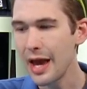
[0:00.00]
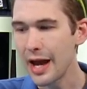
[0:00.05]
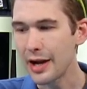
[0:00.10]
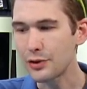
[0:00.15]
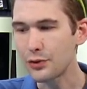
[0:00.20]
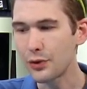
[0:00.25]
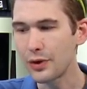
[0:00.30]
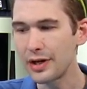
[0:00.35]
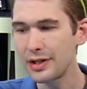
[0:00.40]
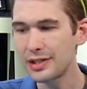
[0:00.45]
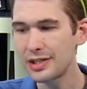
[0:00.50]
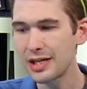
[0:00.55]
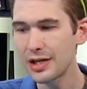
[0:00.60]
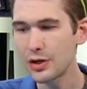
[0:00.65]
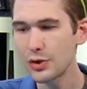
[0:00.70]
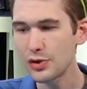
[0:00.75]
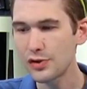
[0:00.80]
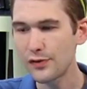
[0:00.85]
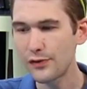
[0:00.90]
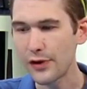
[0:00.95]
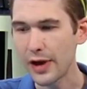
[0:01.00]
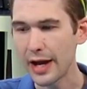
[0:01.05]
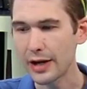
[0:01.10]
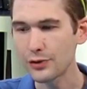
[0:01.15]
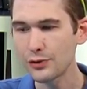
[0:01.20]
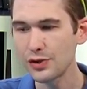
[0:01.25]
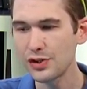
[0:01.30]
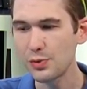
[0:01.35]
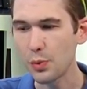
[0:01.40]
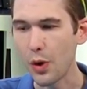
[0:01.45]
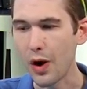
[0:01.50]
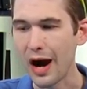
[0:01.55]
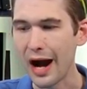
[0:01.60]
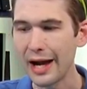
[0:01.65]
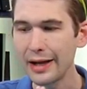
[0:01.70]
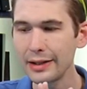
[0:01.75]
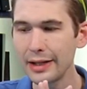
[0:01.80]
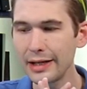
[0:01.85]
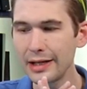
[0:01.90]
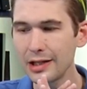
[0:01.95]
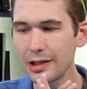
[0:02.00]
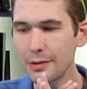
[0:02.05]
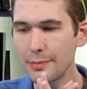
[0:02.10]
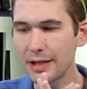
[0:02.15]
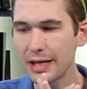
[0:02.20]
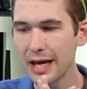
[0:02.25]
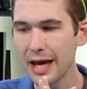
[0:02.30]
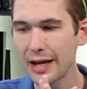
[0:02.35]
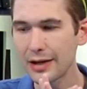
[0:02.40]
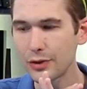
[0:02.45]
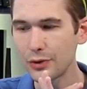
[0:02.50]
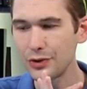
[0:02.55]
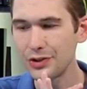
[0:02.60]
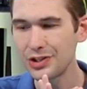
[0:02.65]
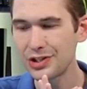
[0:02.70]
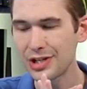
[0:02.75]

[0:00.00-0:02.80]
at Grand Seiko's factories while highlighting the mechanical